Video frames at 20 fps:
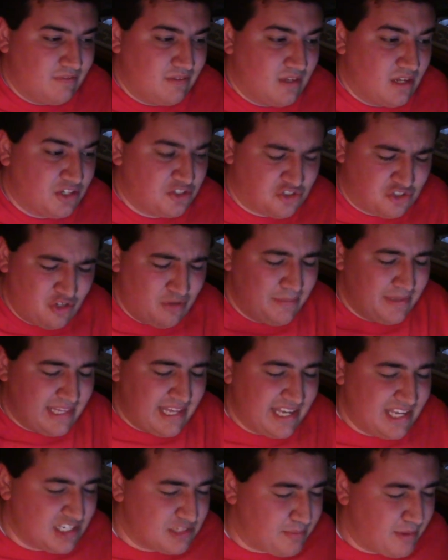assuming
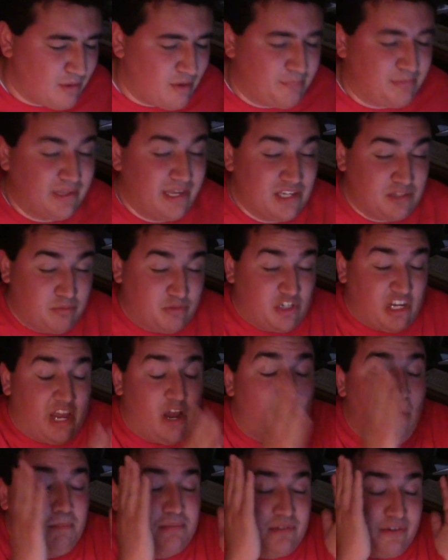that he's been replaced, which I
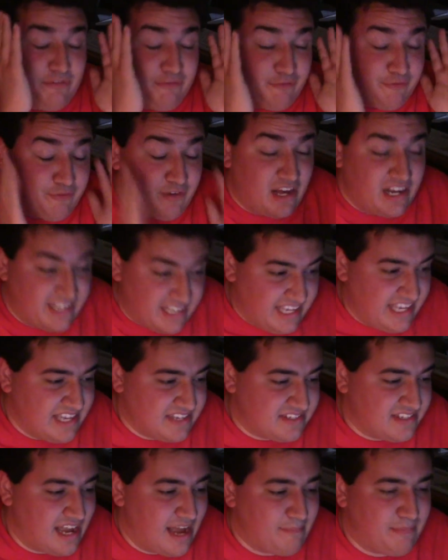hope to fuck he
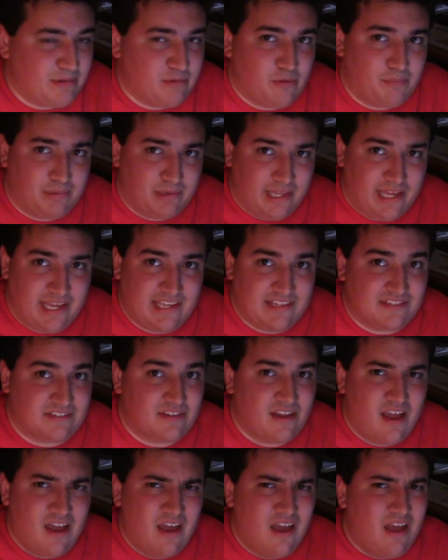has not been
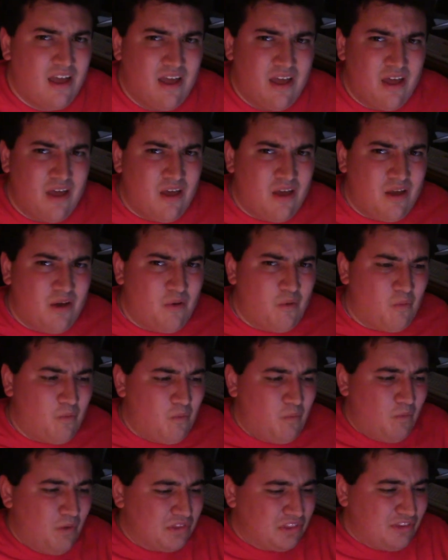replaced,
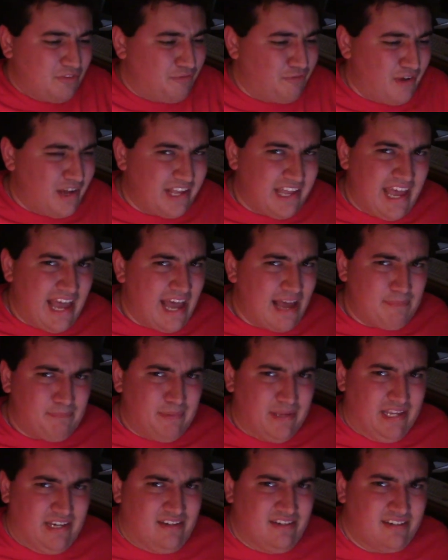what the fuck
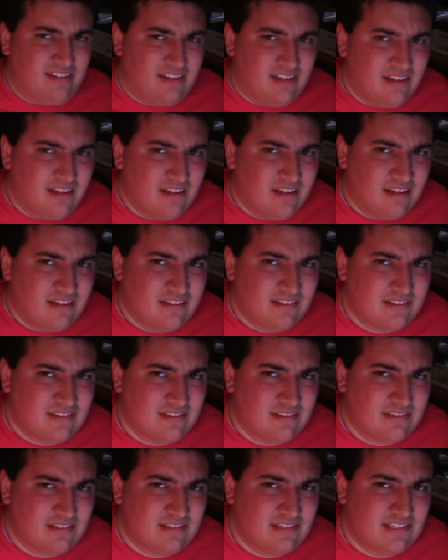happened?
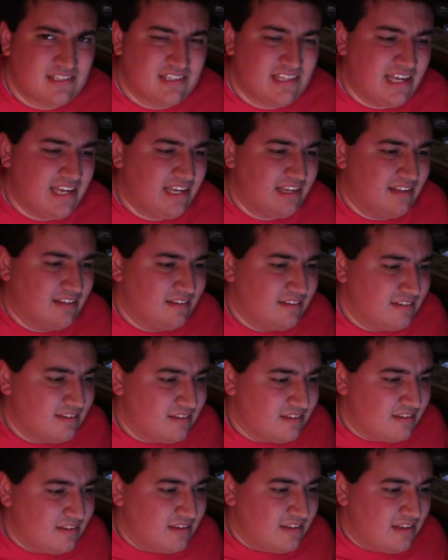Did they...
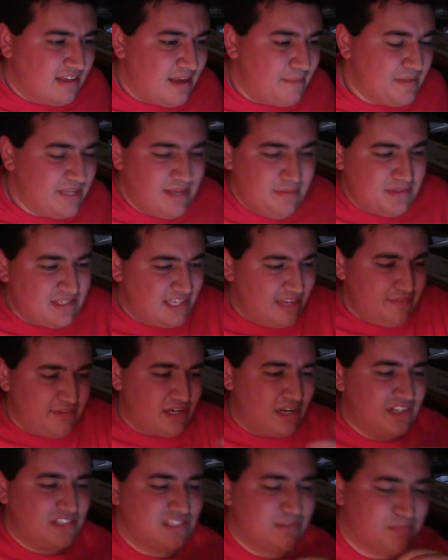I mean, he was even
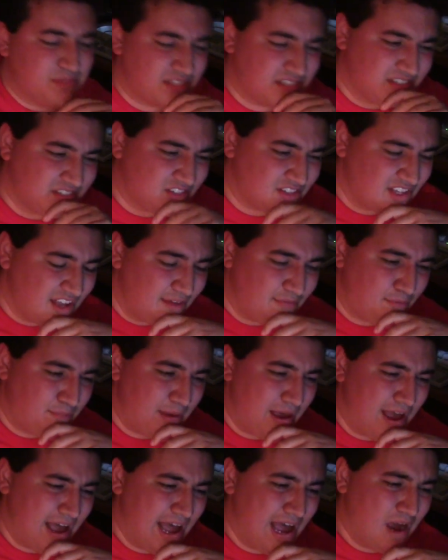on some stuff
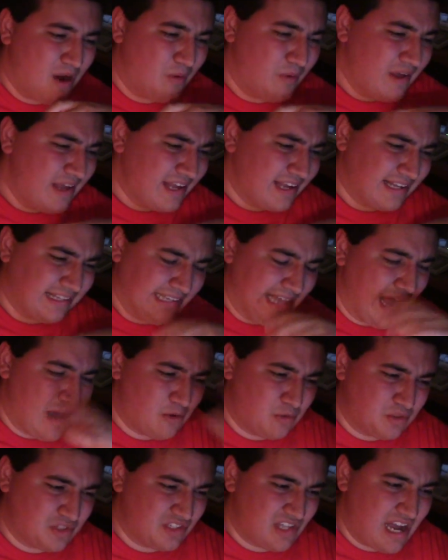about how
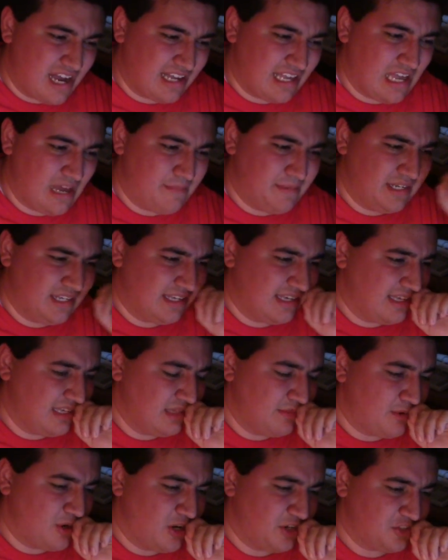Cloud was not coming in
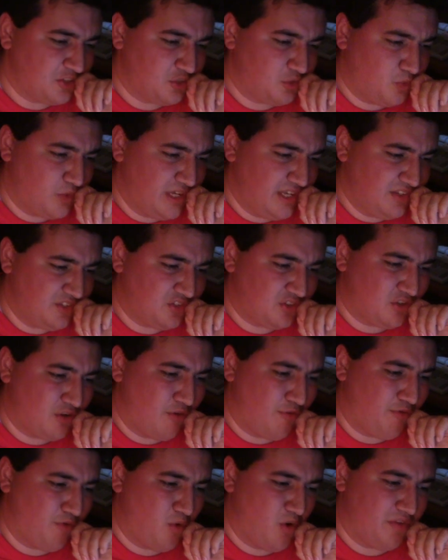Kingdom Hearts 3 and so
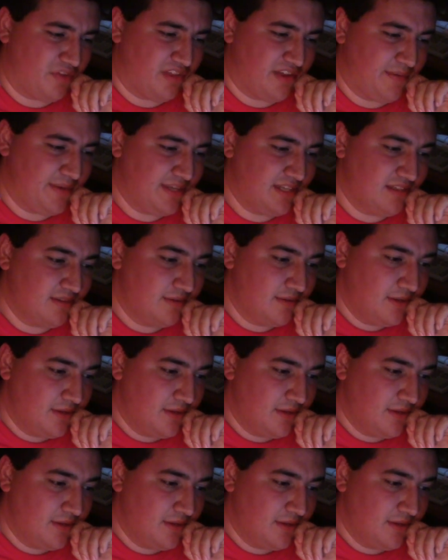forth. I mean,